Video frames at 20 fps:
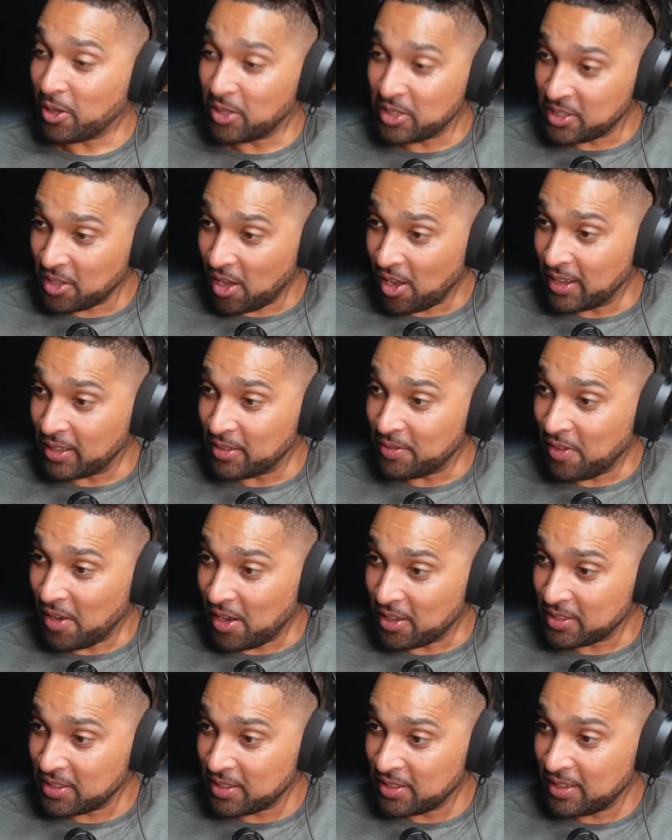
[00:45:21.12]
Starlink?
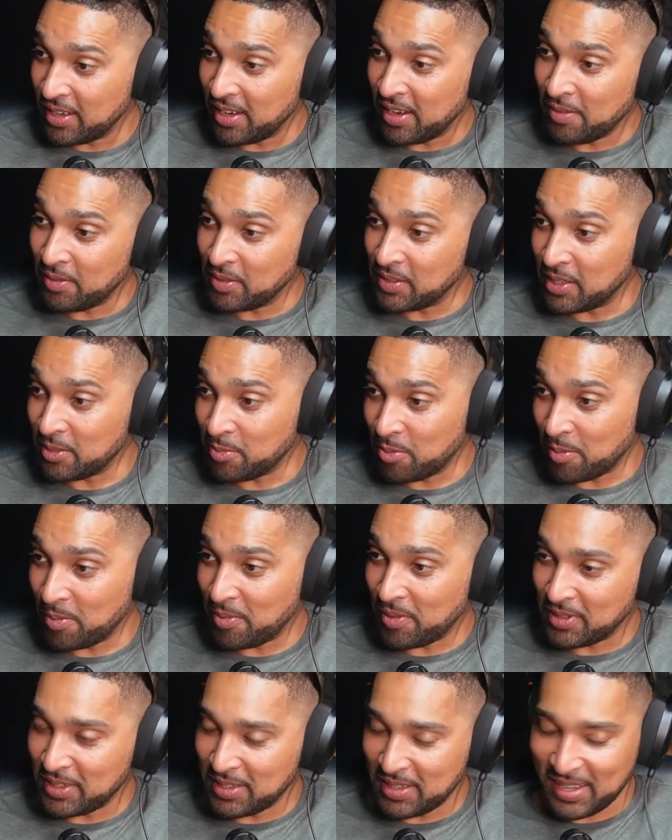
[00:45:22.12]
Fast? Everyone said it was
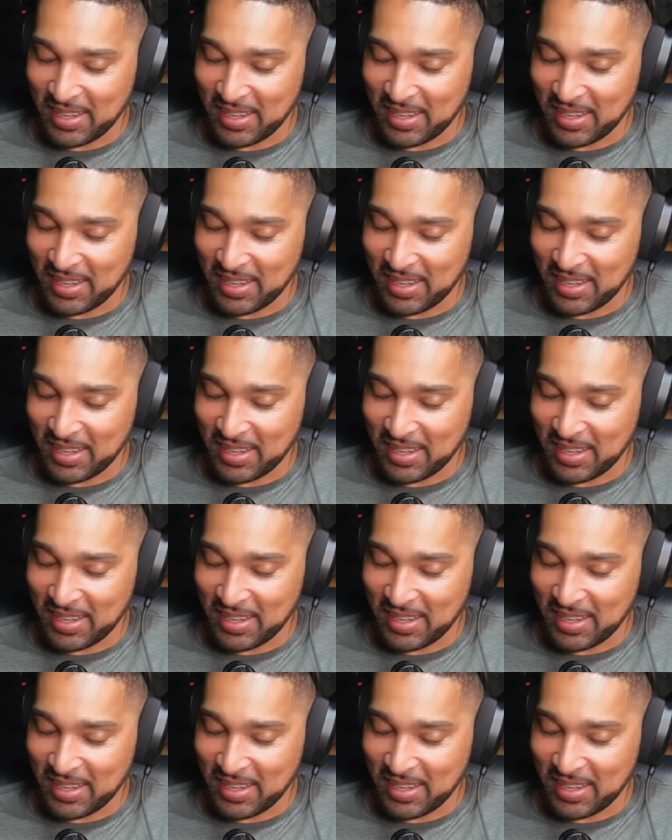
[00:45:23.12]
fast, isn't it?